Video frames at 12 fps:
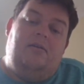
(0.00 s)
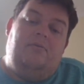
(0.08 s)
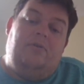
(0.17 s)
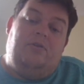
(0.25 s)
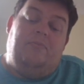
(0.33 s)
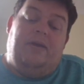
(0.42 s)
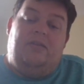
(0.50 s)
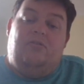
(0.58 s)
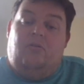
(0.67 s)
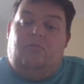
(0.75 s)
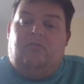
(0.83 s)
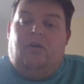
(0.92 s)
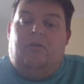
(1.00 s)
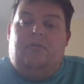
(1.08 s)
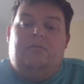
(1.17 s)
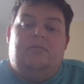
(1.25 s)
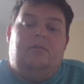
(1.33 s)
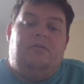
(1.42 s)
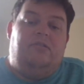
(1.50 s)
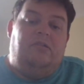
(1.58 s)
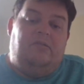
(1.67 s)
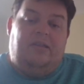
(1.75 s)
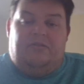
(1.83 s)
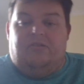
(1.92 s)
Which means also,
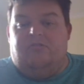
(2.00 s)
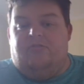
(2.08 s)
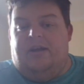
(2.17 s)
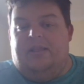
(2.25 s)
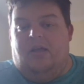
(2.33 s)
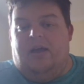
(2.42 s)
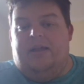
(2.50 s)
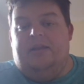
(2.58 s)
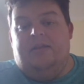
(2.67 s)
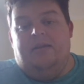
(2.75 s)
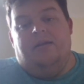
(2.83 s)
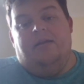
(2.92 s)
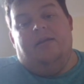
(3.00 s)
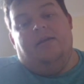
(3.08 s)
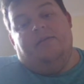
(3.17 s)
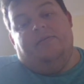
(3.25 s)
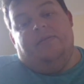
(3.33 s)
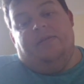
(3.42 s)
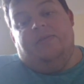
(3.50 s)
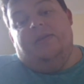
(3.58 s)
since that's a straight line, that